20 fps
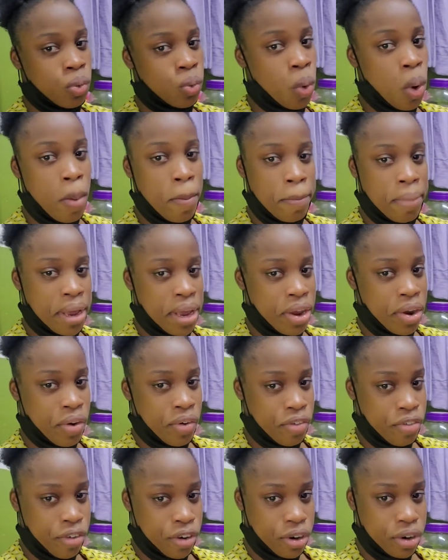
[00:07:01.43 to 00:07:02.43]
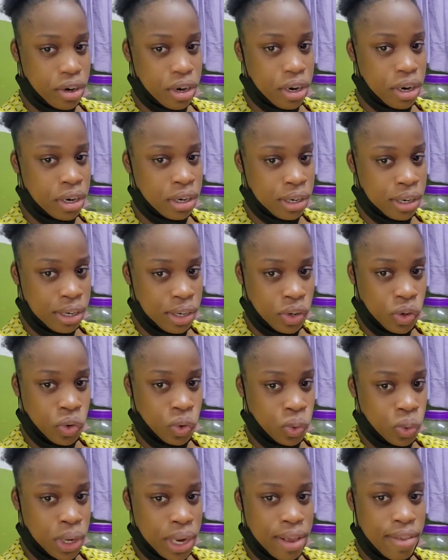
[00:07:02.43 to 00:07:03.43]
won't be here until 2
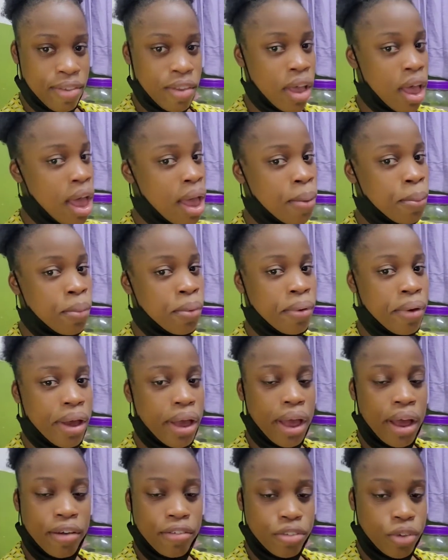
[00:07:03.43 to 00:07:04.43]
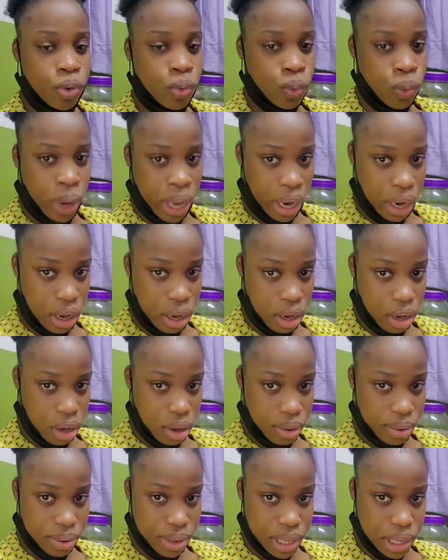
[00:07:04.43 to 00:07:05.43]
weeks, so I have to wait.
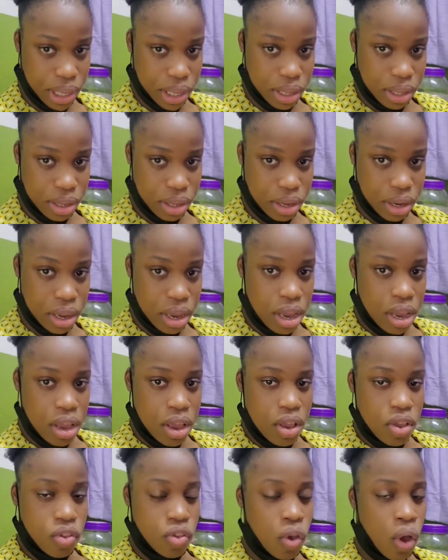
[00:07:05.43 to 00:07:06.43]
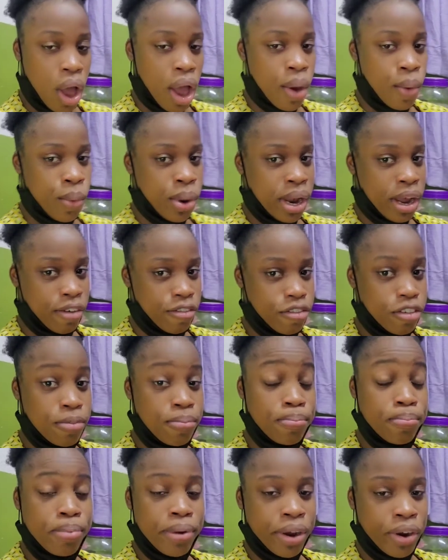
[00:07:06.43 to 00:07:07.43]
So I will have to
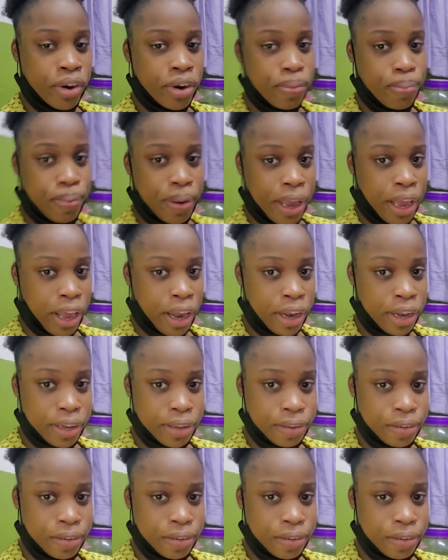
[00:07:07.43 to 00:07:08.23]
bear the pain